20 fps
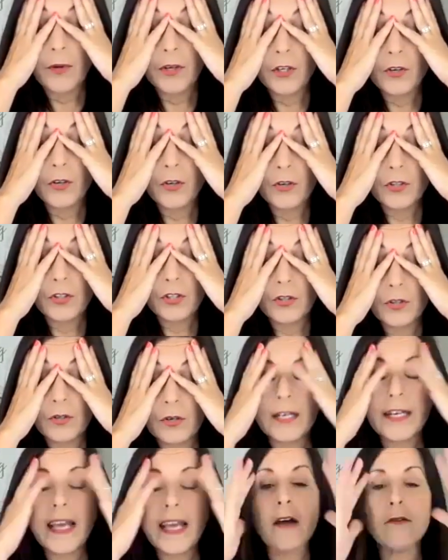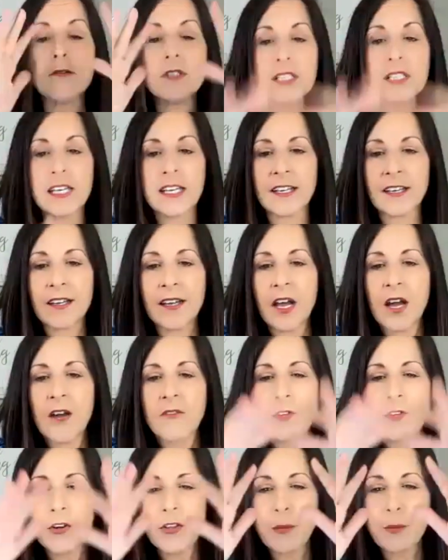but you used to do accounting
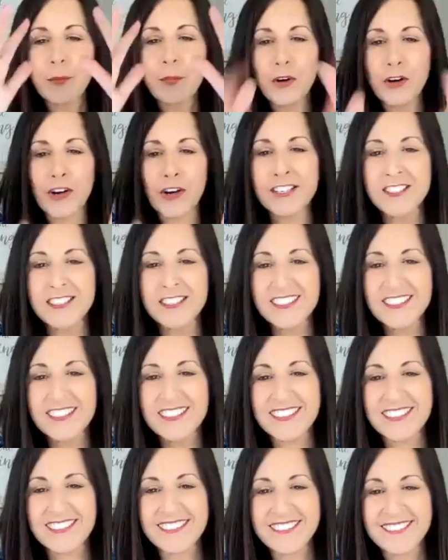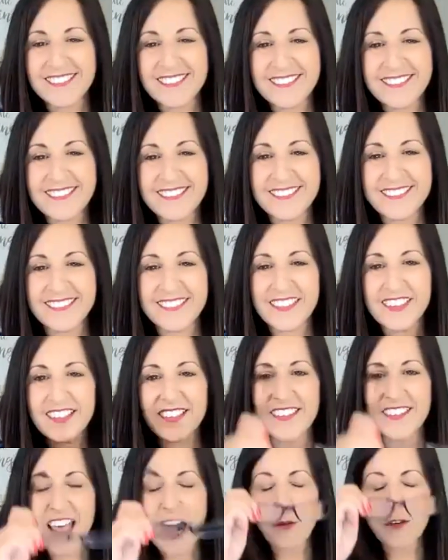for the books.
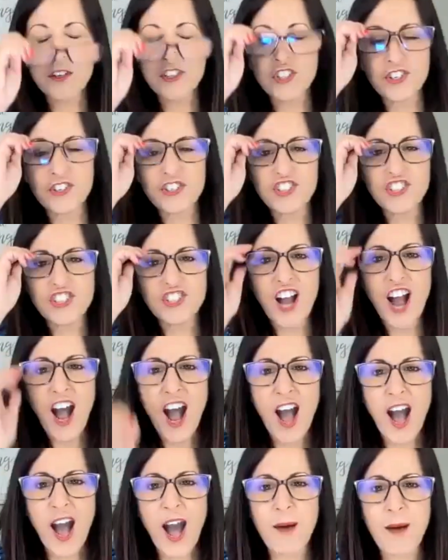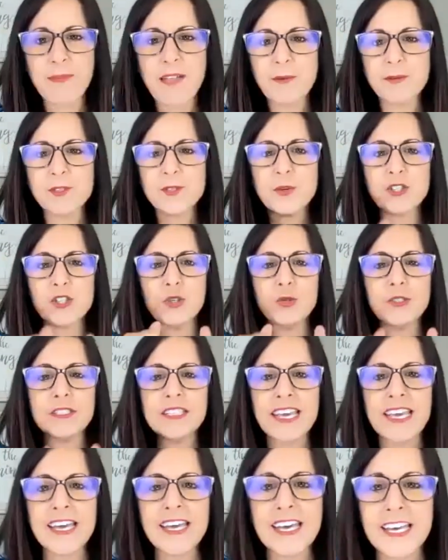That was your job. That was what you
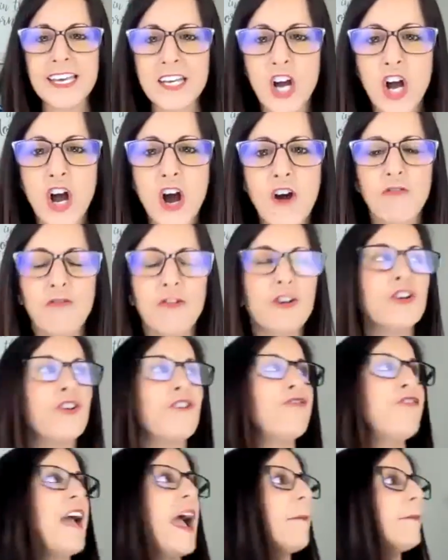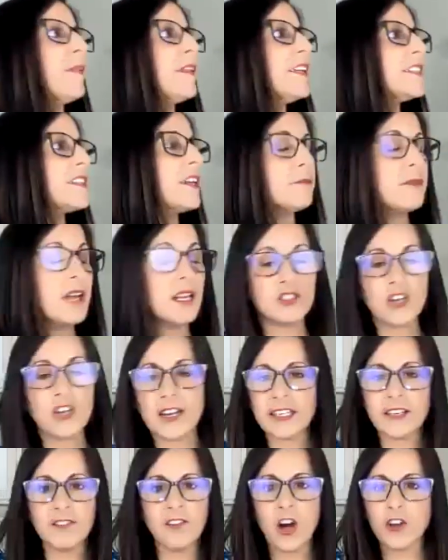did for your family. I'm not trying
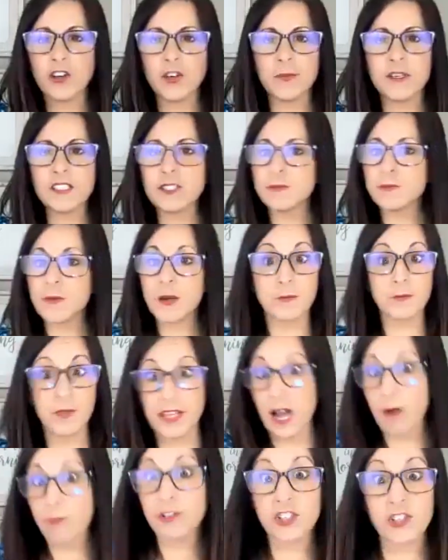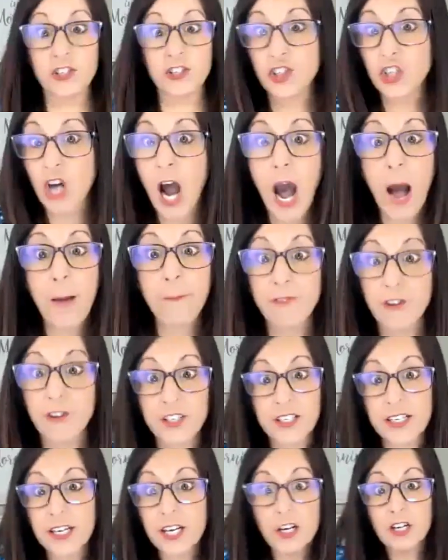to give all your business, but, but that was your job for
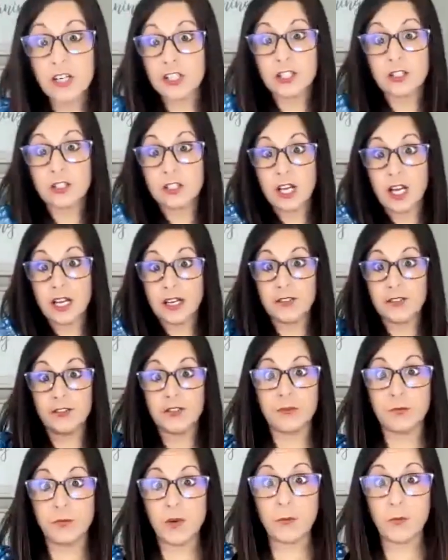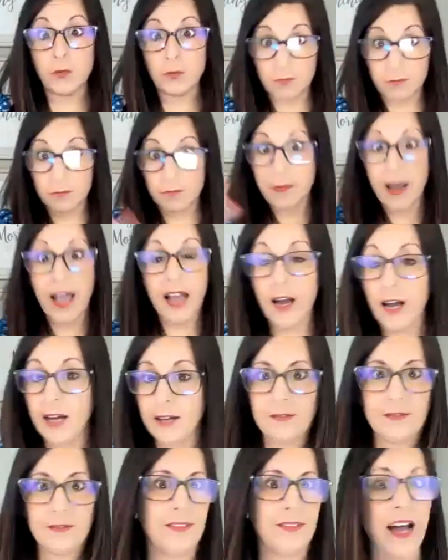years when
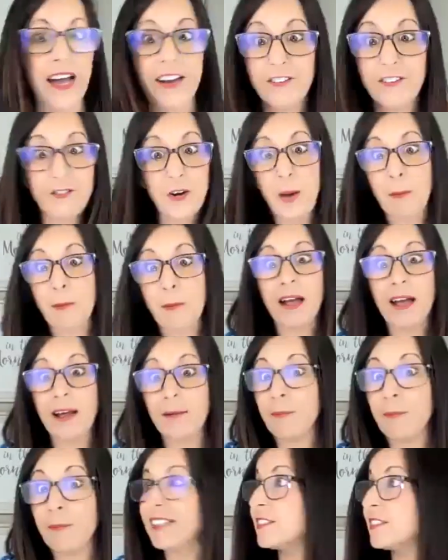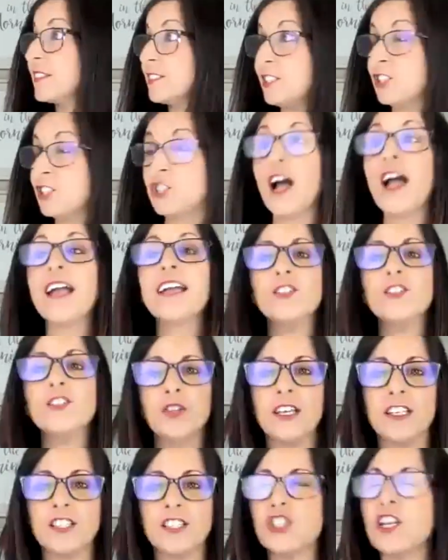back, I don't even know how my, Mike says he, I can do
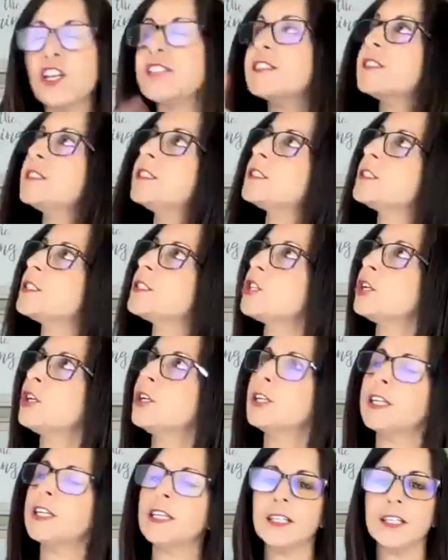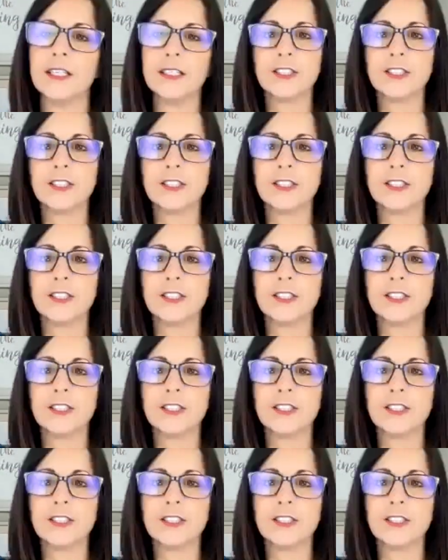this. Justin's 30.